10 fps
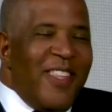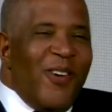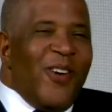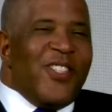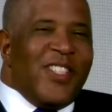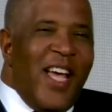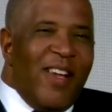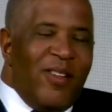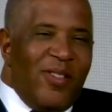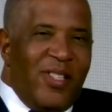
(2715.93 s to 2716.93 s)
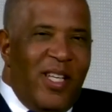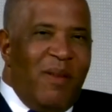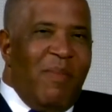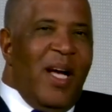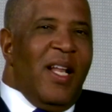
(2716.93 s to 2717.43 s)
There are cycles
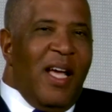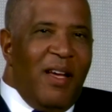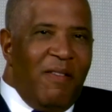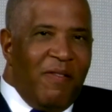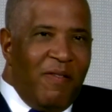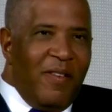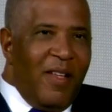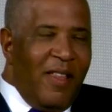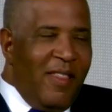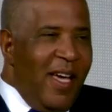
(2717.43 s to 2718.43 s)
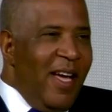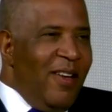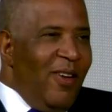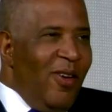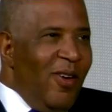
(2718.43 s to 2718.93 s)
in my life
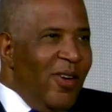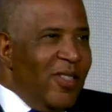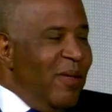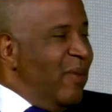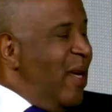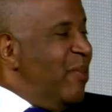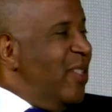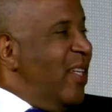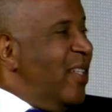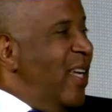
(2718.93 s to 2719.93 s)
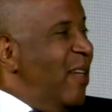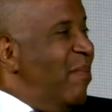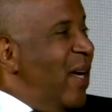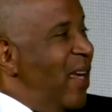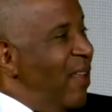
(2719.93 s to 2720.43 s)
that are sometimes
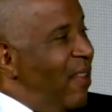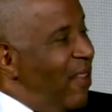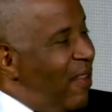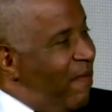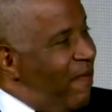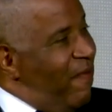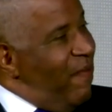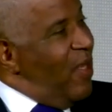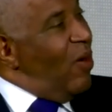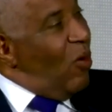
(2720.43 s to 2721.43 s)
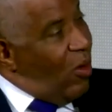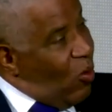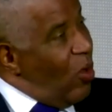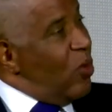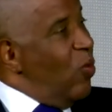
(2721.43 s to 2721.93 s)
dictated by the, you know,
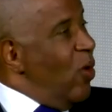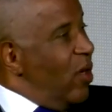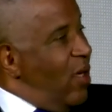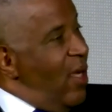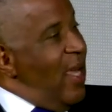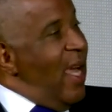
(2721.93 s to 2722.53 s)
of course, work.